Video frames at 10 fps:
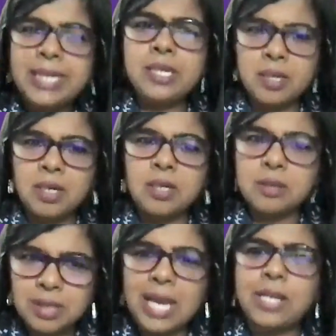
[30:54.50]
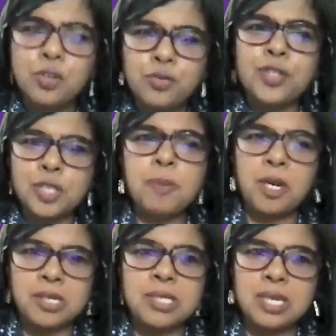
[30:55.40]
hey, Tina, thank you for this
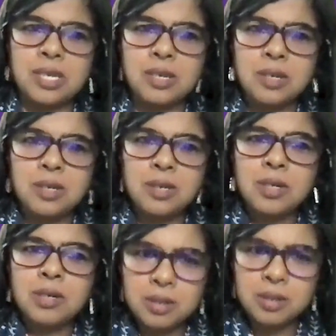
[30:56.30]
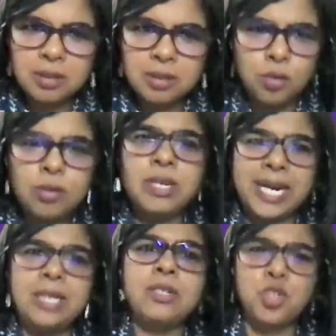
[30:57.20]
policy.
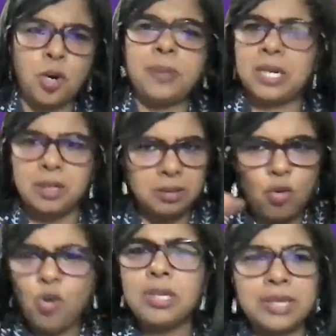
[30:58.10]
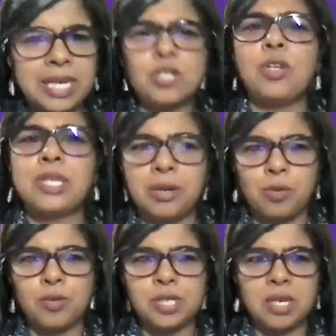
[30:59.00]
Great job done. That's all that I
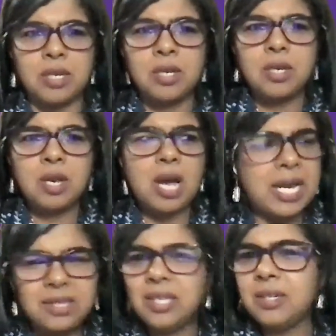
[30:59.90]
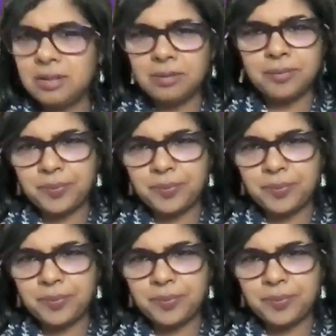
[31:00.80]
want to say. I think,